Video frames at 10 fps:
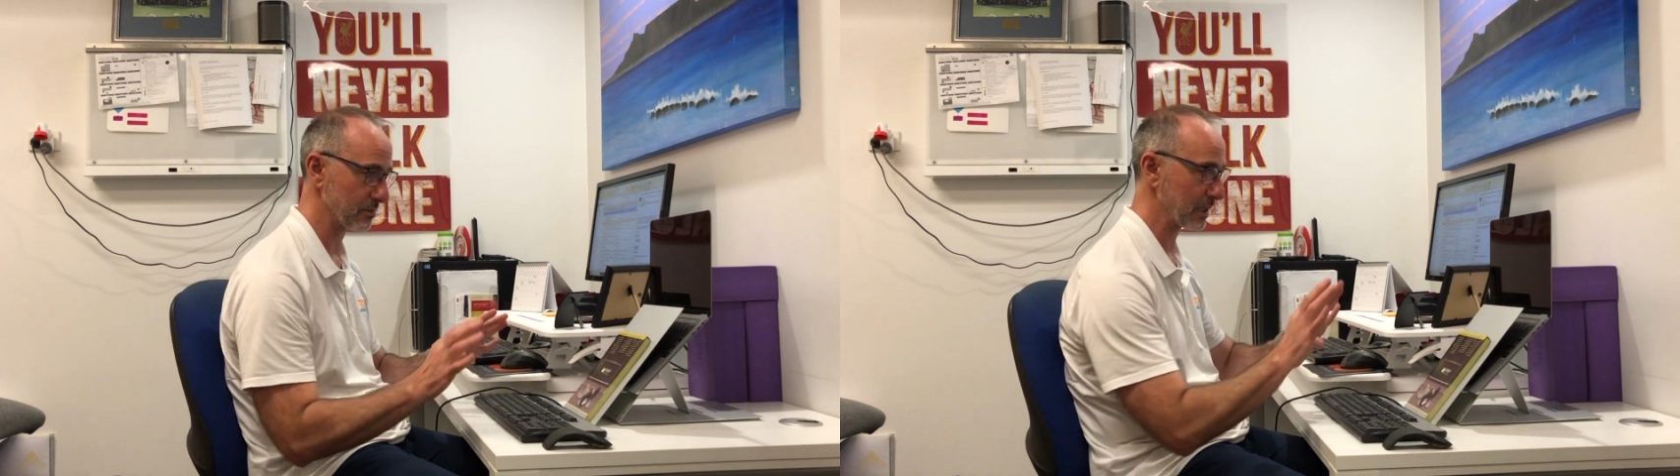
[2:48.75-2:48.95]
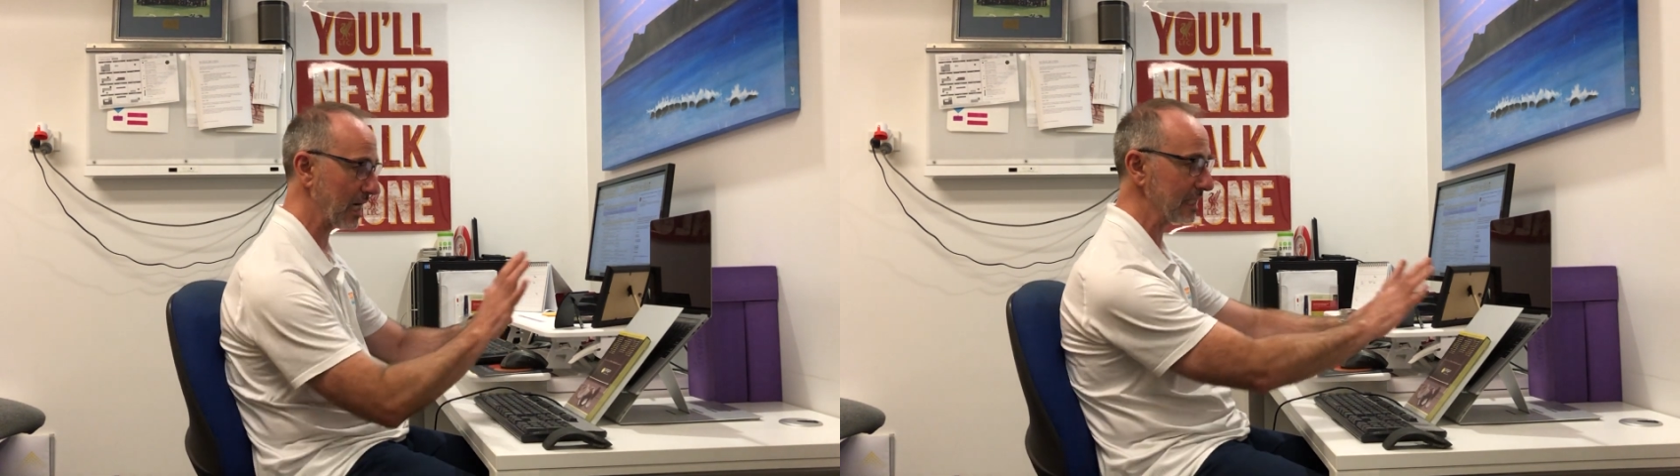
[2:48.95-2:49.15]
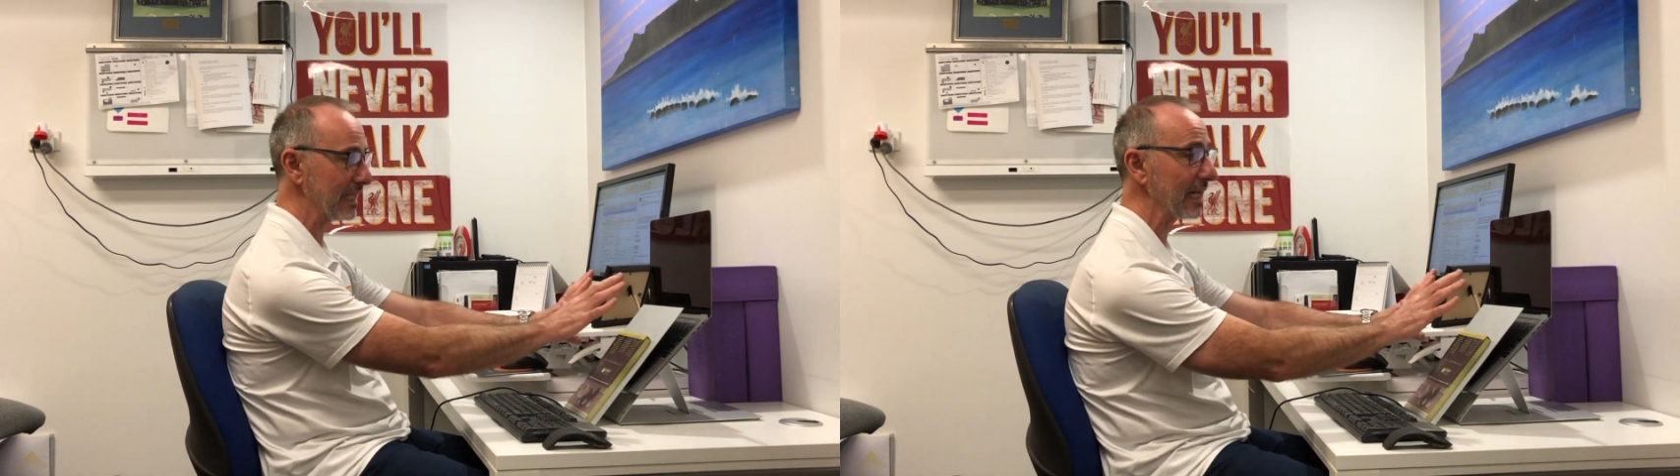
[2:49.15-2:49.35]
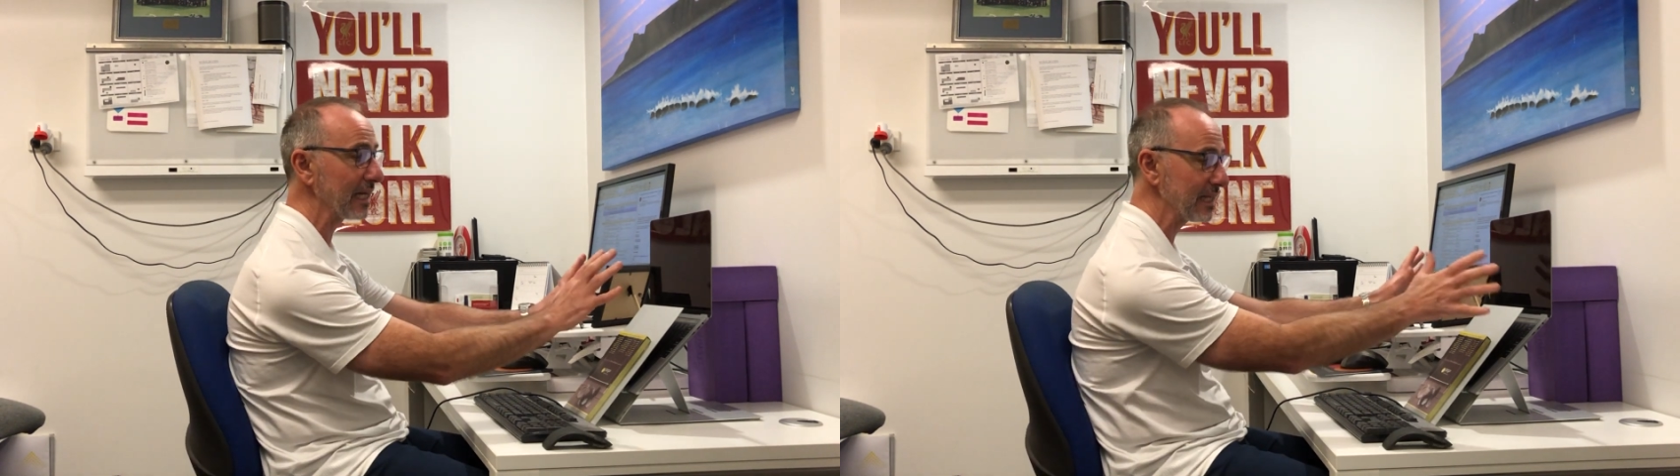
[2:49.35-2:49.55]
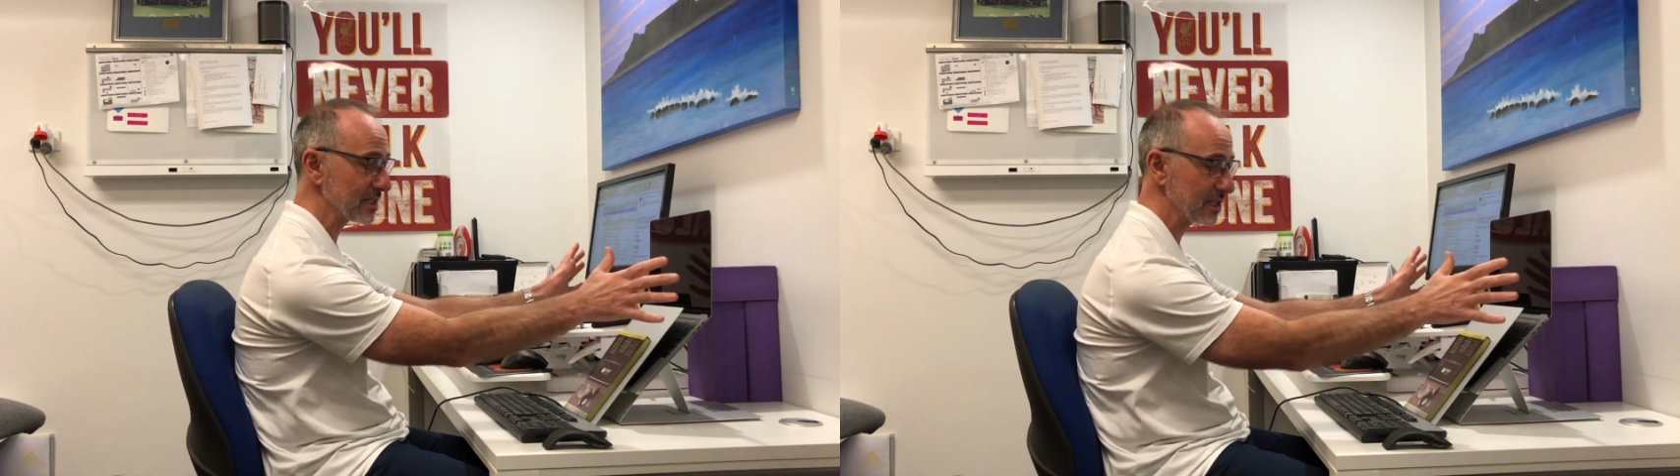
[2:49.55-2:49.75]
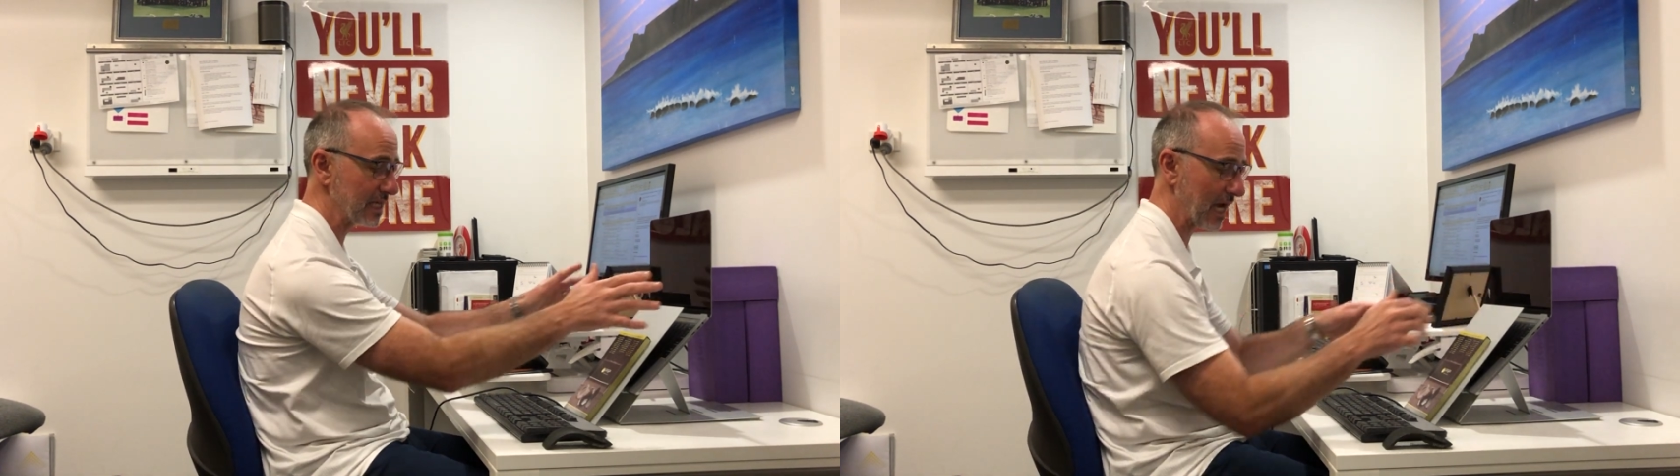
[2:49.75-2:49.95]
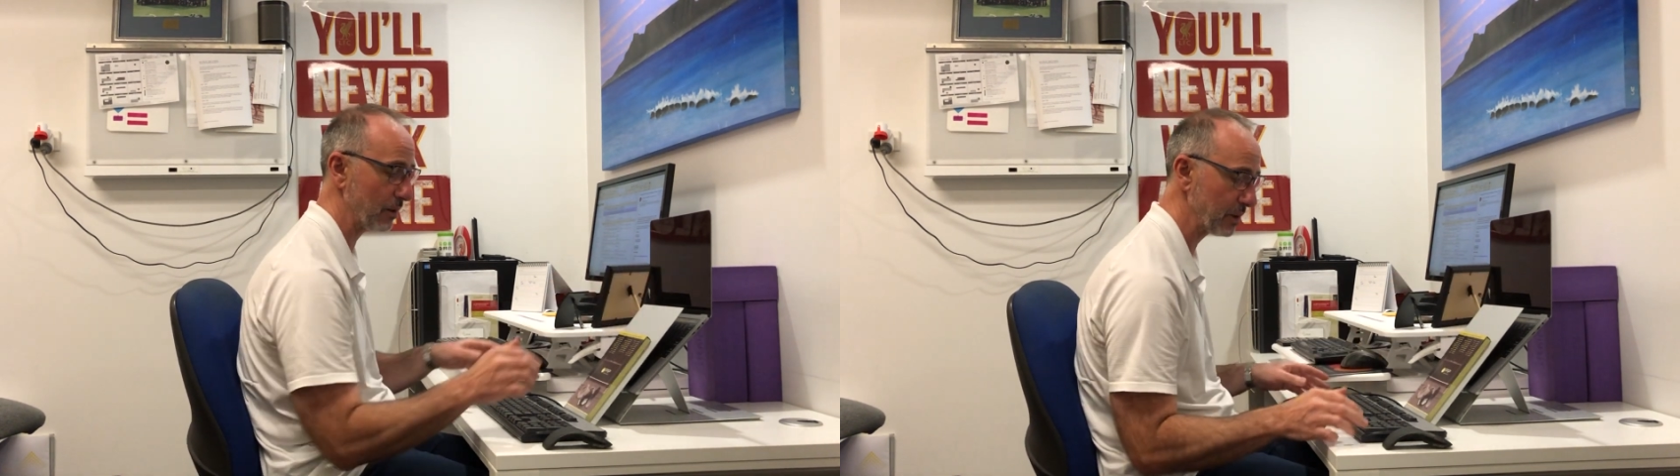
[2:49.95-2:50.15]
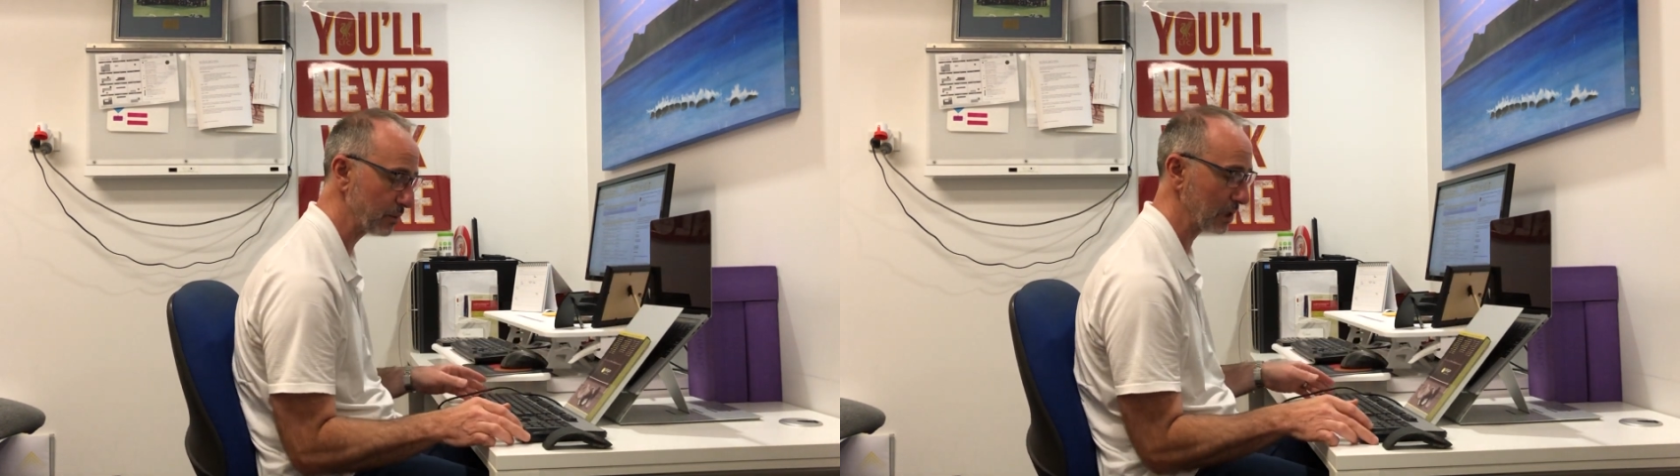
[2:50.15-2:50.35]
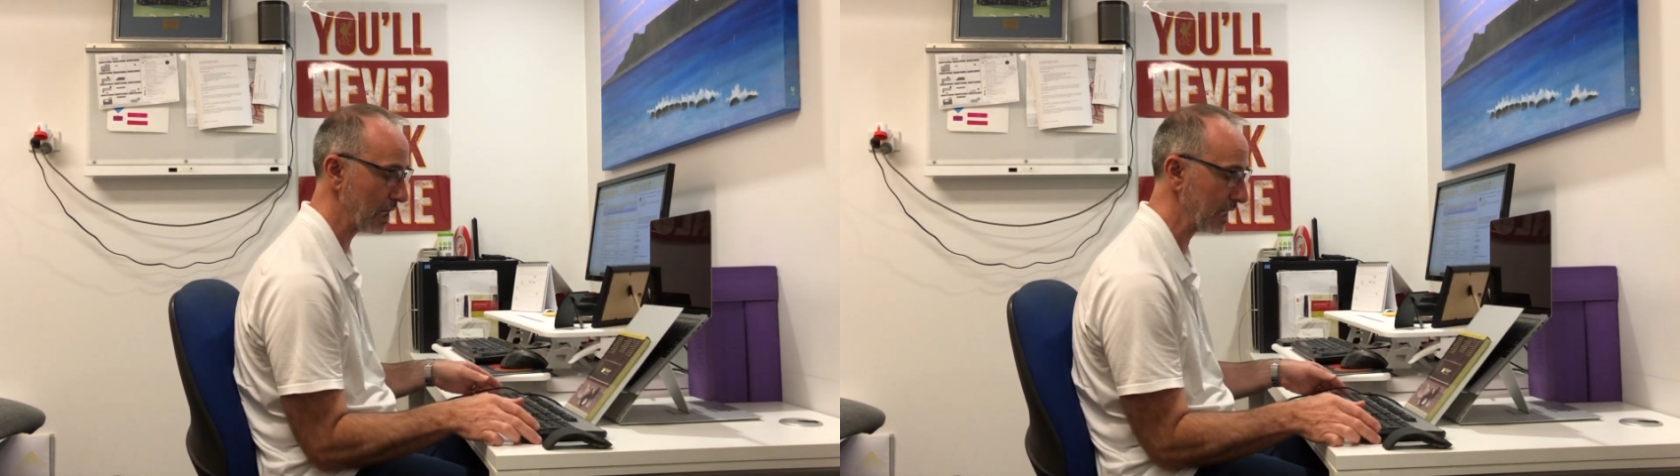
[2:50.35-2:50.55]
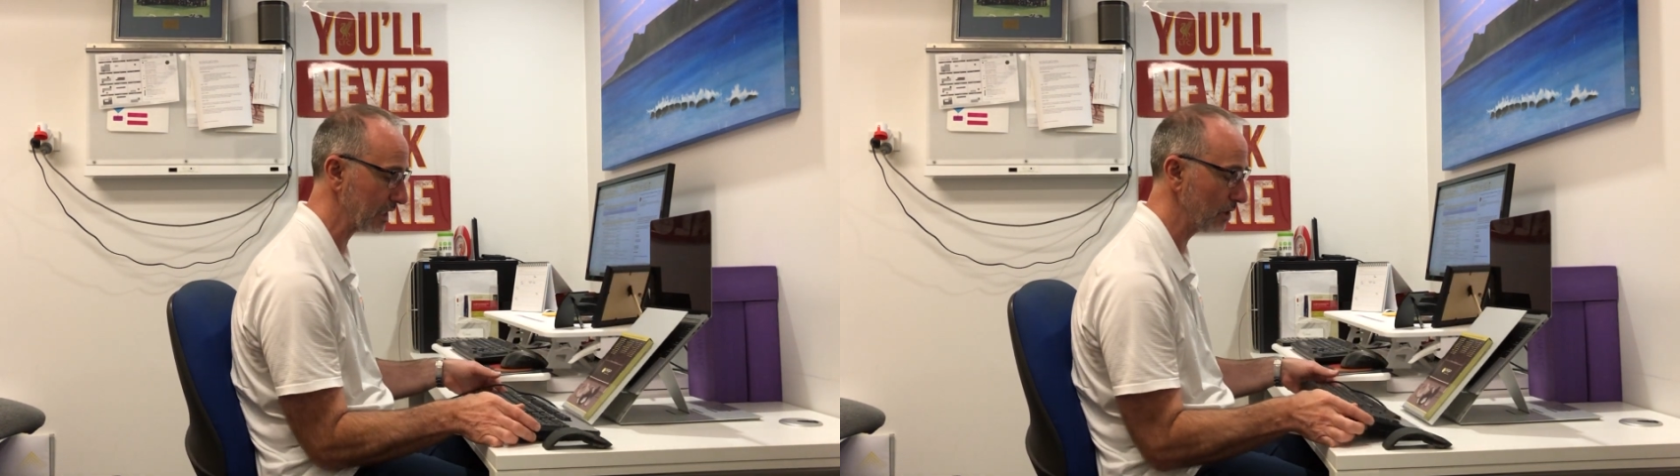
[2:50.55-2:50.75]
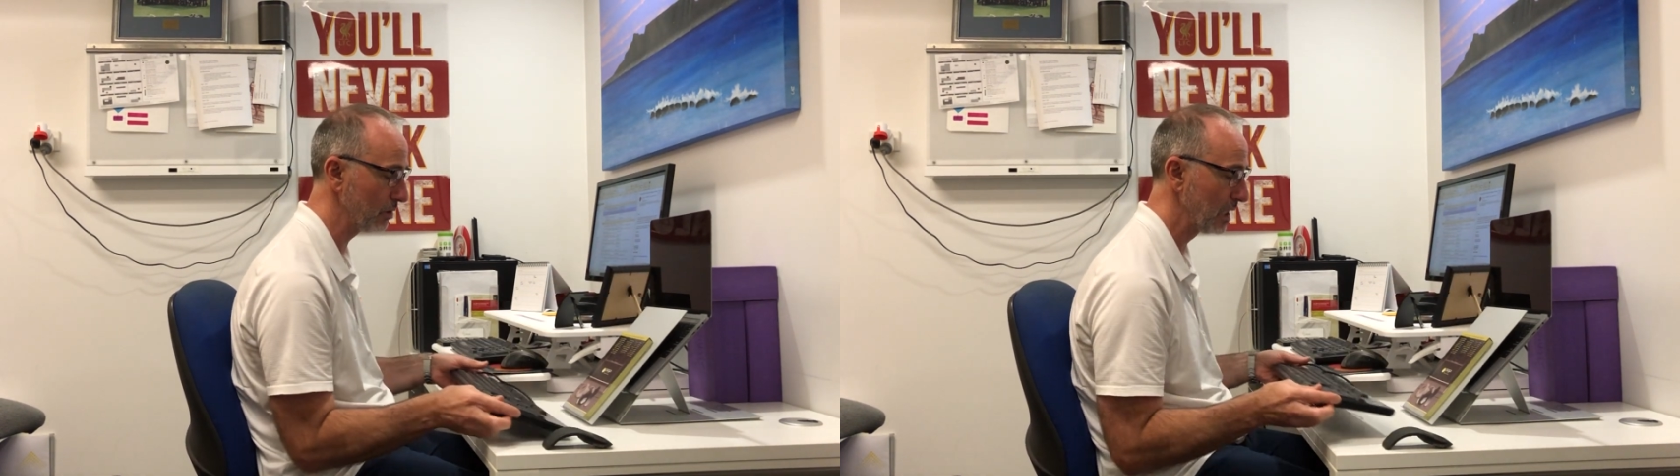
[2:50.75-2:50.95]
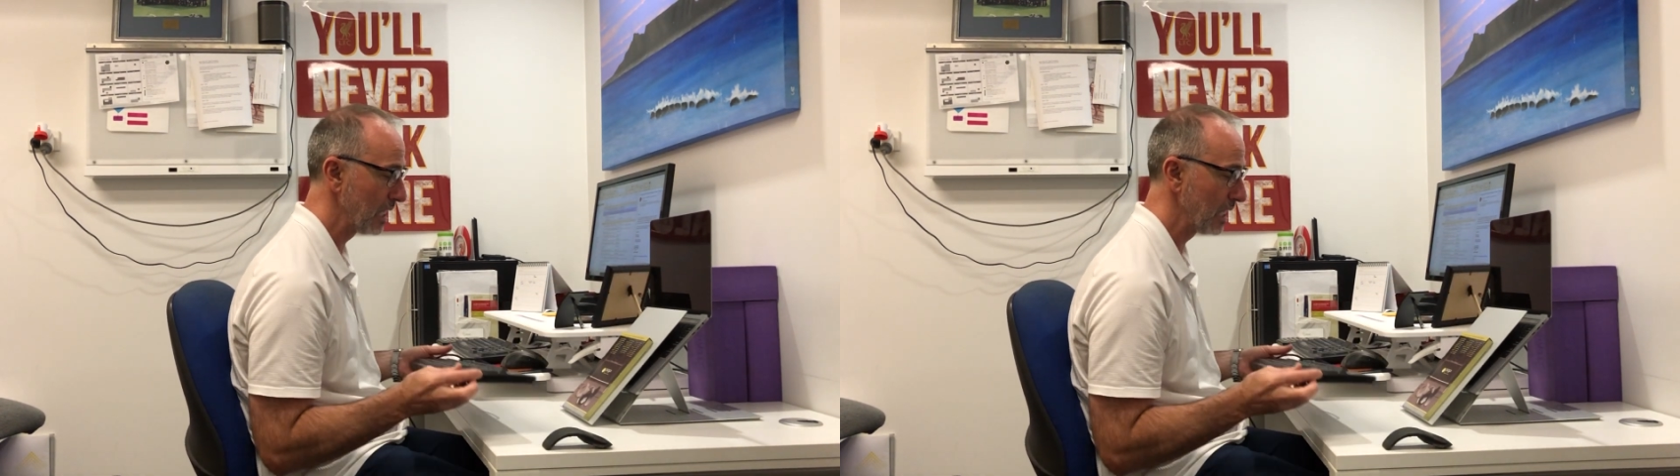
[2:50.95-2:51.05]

But ideally, this is how we would like you.